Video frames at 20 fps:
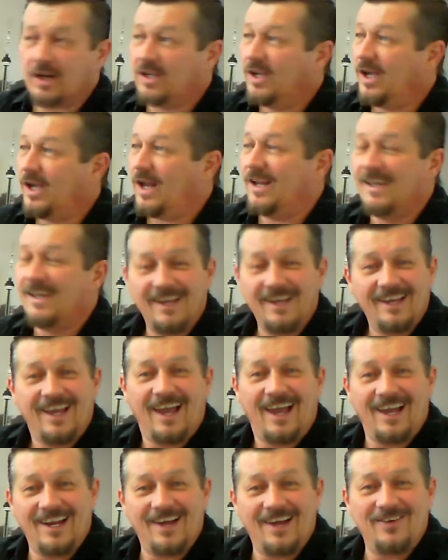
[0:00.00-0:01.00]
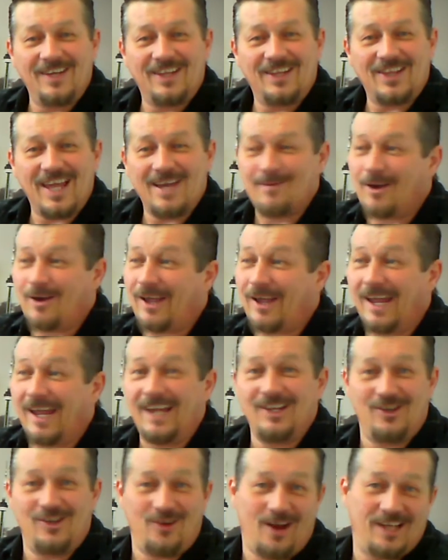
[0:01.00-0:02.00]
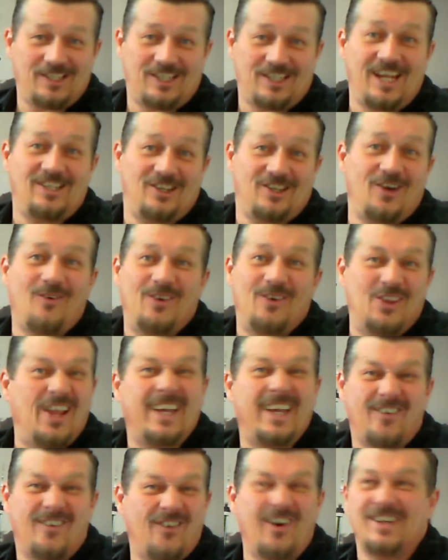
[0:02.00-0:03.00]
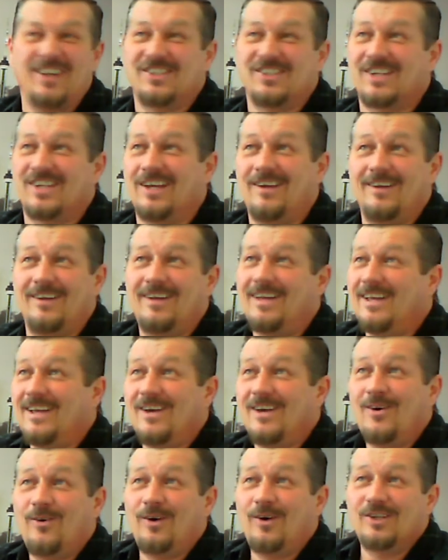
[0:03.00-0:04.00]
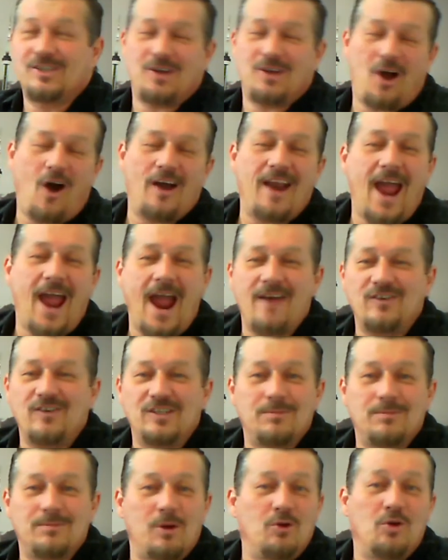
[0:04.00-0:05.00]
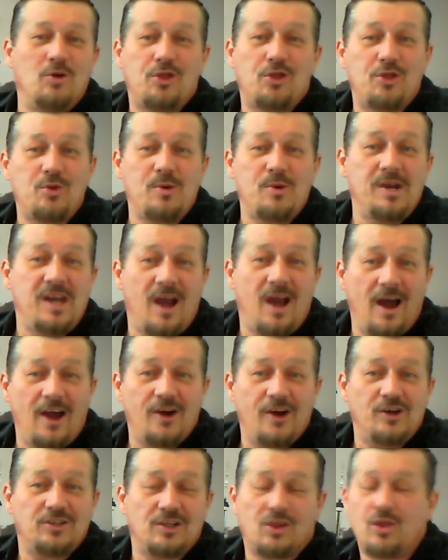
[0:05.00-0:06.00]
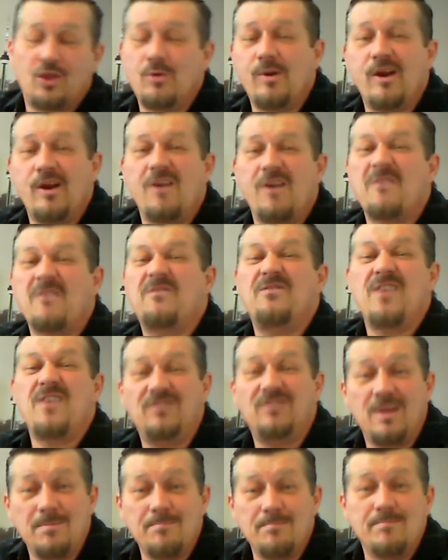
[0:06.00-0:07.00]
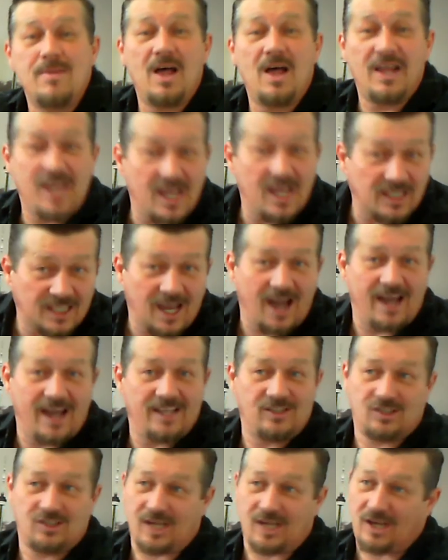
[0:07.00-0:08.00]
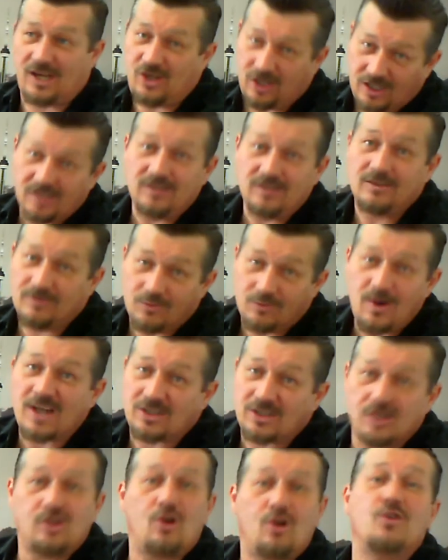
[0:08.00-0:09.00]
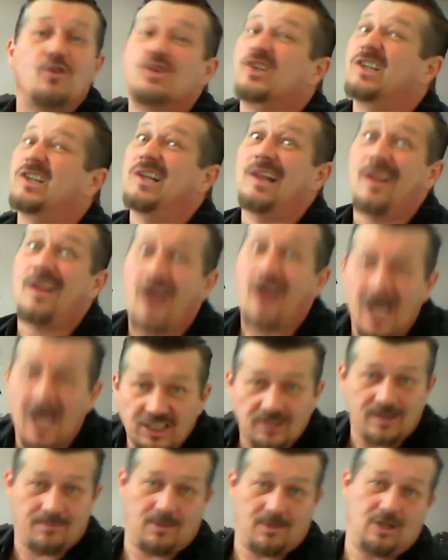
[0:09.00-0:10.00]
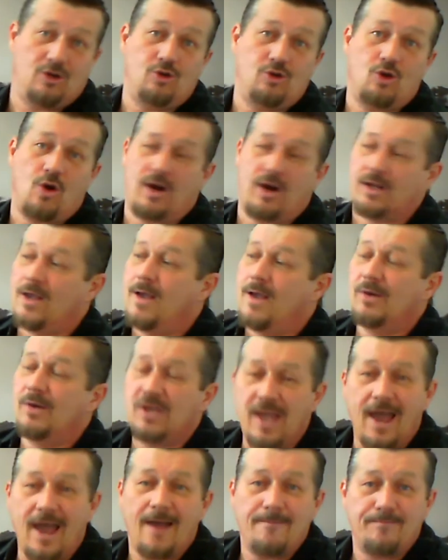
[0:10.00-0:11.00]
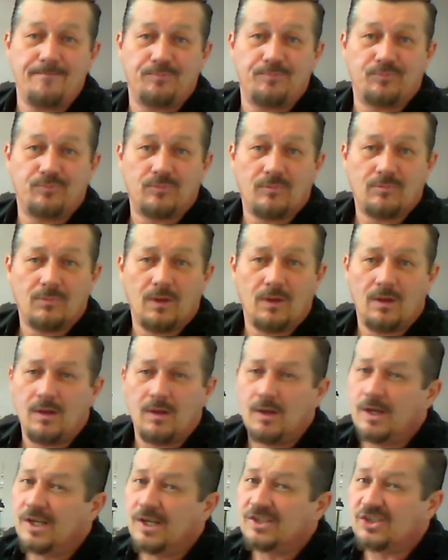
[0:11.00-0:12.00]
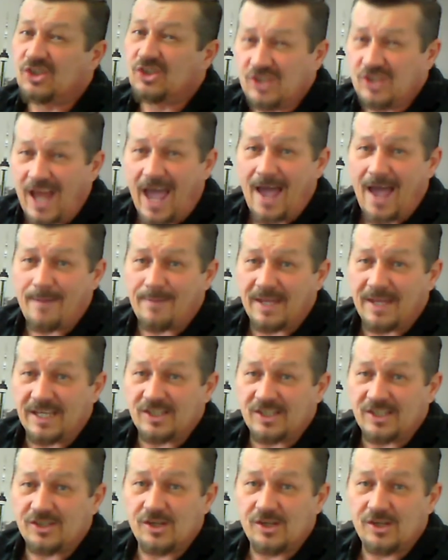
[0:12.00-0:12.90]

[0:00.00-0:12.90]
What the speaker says: And I mean, think about it, in the United States, you know, with like, what is it? What is it? On average, about 300 to 350 million guns, and you can rest assured there's lots of them in New York. But yet, stabbings